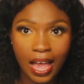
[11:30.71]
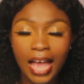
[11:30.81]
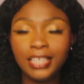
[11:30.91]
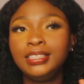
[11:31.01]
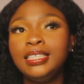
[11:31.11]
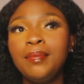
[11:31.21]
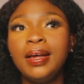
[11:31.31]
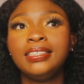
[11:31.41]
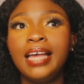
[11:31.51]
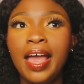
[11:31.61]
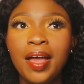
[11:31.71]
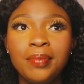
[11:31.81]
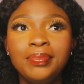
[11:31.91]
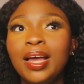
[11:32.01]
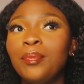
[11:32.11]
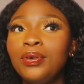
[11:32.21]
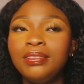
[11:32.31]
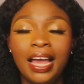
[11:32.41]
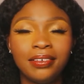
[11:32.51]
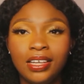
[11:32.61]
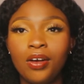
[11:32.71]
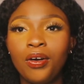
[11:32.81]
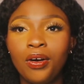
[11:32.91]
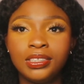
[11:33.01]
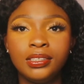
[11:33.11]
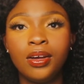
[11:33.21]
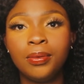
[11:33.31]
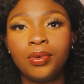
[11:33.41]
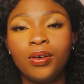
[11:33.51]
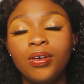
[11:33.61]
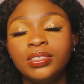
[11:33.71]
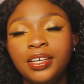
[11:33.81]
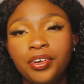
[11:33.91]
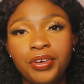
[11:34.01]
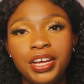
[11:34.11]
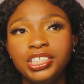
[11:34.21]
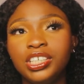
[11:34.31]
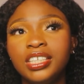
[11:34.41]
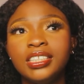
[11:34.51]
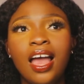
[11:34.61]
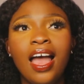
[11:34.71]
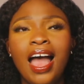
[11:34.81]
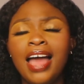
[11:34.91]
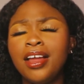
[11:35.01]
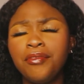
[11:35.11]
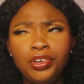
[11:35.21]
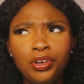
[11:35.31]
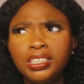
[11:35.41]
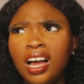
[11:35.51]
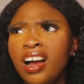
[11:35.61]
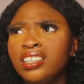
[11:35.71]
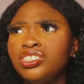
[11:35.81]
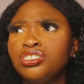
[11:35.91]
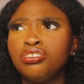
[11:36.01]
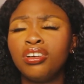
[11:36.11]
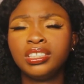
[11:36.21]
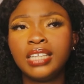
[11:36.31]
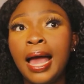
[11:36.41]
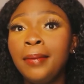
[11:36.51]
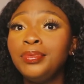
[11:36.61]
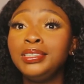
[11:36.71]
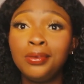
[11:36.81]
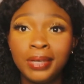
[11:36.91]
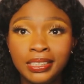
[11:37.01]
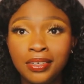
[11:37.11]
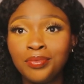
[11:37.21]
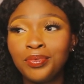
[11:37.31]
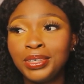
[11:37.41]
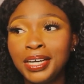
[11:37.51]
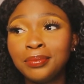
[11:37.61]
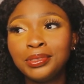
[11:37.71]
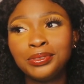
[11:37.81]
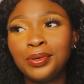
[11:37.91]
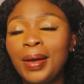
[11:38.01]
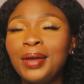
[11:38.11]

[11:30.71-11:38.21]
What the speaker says: And same as M, they're both lifestyle content creators, and their videos are just, I'm still waiting for them to drop.